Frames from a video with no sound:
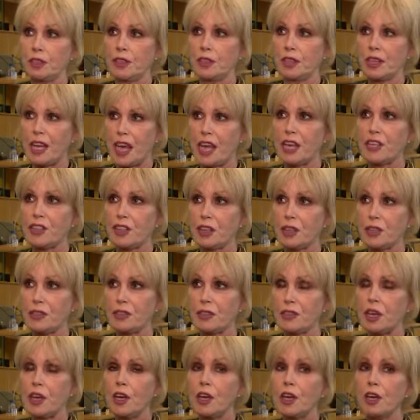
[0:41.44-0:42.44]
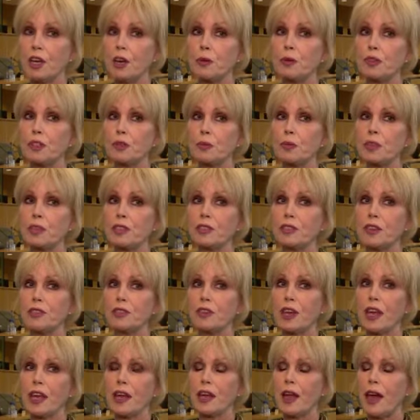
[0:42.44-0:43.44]
cages, which means that
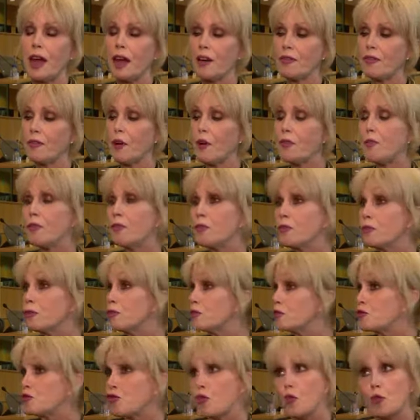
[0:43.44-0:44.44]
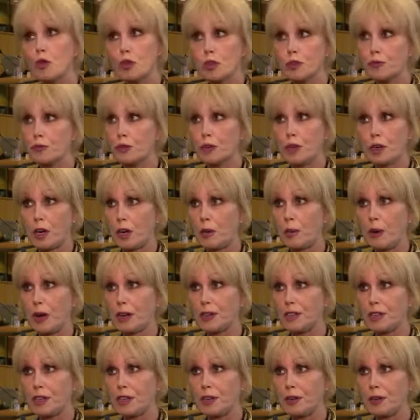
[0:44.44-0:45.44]
they have straw to rootle
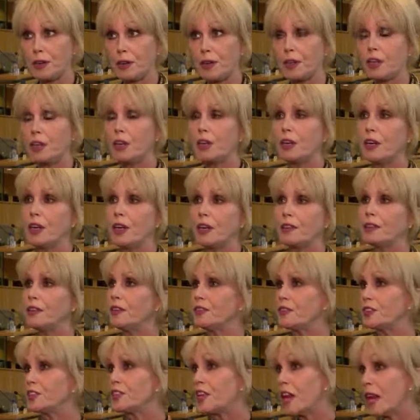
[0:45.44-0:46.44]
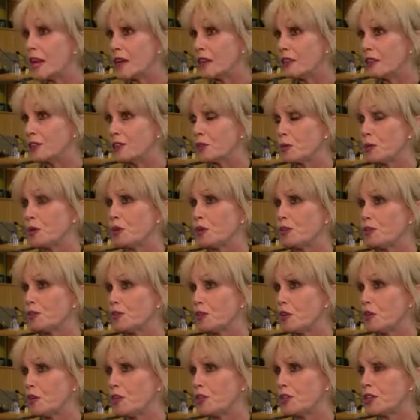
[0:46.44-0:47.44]
about in and that the tails were not
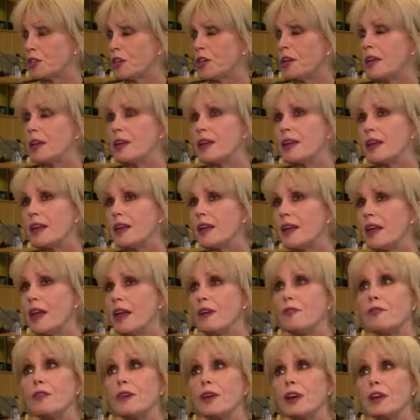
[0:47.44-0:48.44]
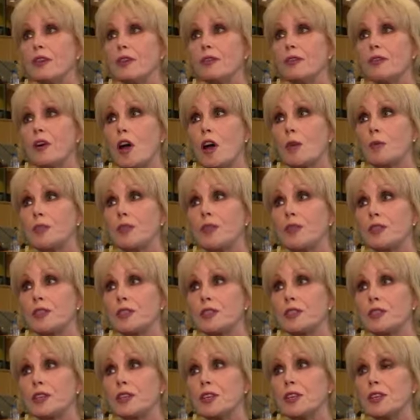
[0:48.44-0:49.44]
docked. In every other farm we
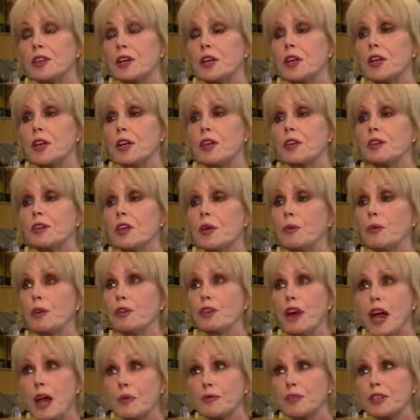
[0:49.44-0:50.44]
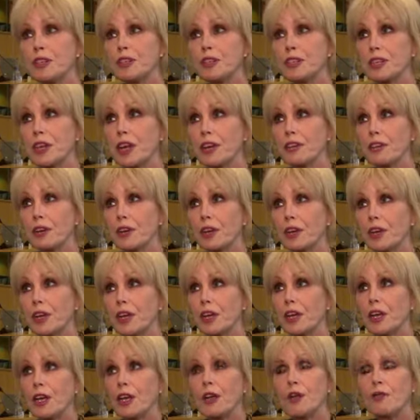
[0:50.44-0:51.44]
visited, they were crammed in together,
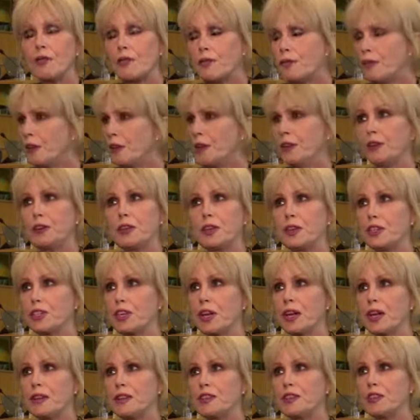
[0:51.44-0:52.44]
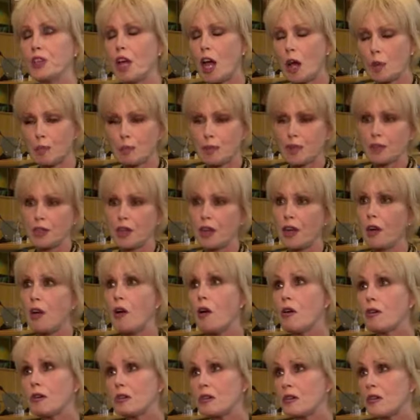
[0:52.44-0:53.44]
filthy sheds, up to their
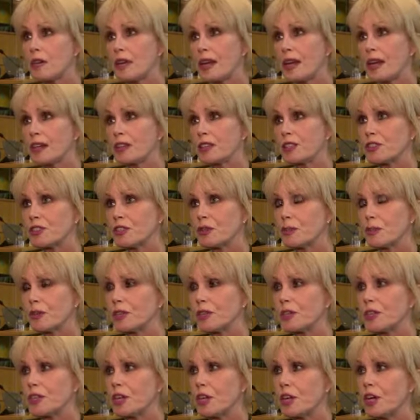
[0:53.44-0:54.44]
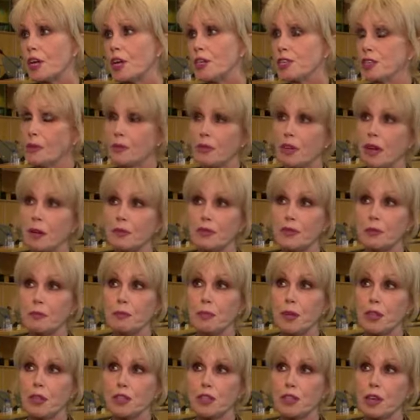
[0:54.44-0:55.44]
hocks in excrement, sometimes in
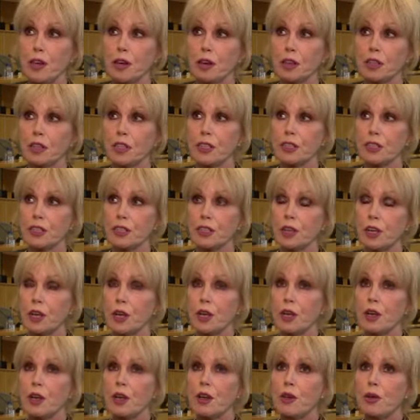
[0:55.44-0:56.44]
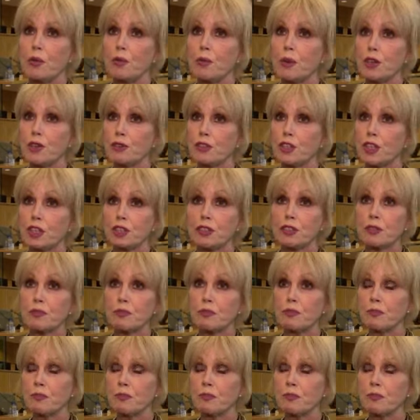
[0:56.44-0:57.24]
pitch darkness, with just